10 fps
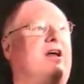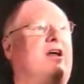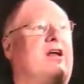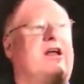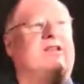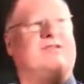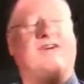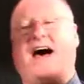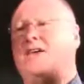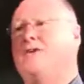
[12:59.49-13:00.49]
The value
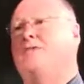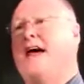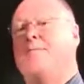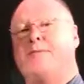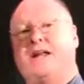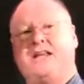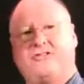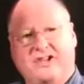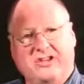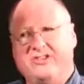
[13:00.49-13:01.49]
of that money
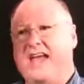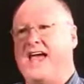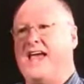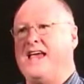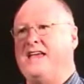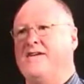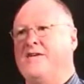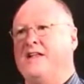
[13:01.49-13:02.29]
today is